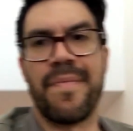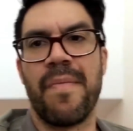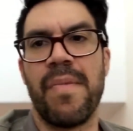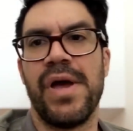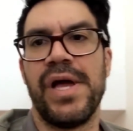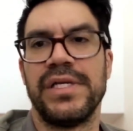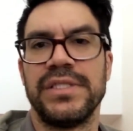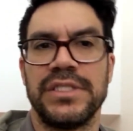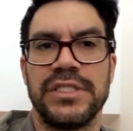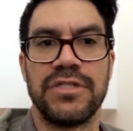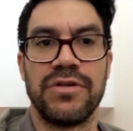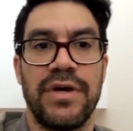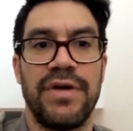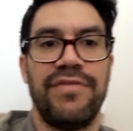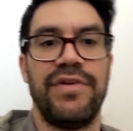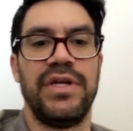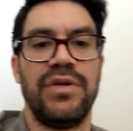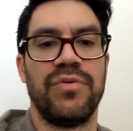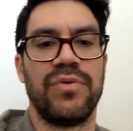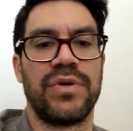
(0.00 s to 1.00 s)
but I don't
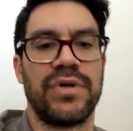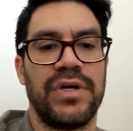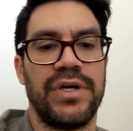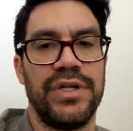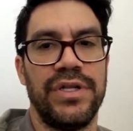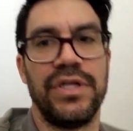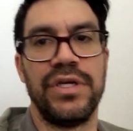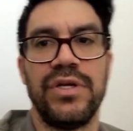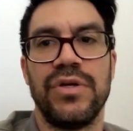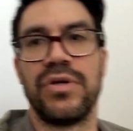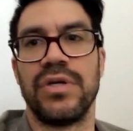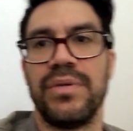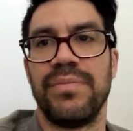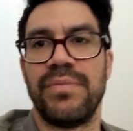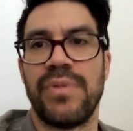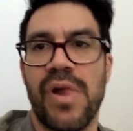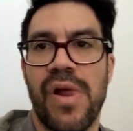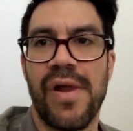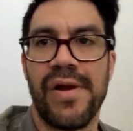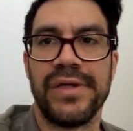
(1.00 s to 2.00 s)
have anywhere in Europe.